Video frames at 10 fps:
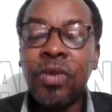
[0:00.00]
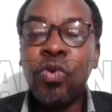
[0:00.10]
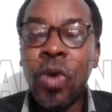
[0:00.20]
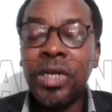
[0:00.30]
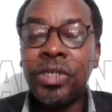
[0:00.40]
uh,
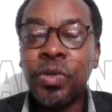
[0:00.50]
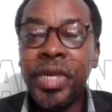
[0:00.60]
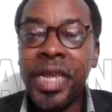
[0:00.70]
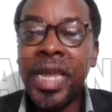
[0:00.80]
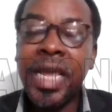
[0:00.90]
want
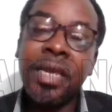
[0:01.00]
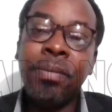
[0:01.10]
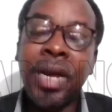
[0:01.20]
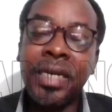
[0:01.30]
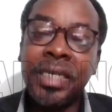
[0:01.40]
to hear
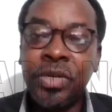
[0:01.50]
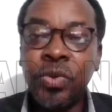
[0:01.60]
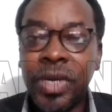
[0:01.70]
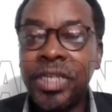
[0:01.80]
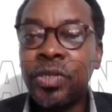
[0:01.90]
about
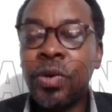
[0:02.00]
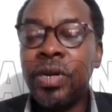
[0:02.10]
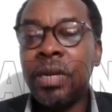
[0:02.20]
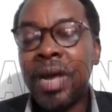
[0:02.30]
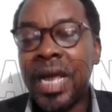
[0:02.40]

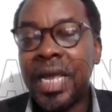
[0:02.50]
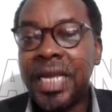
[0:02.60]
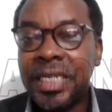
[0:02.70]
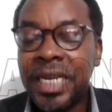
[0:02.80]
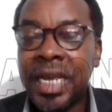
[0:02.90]
education, about
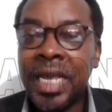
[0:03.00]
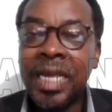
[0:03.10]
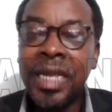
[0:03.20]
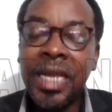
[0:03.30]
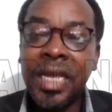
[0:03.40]

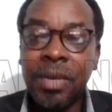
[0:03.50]
healthcare,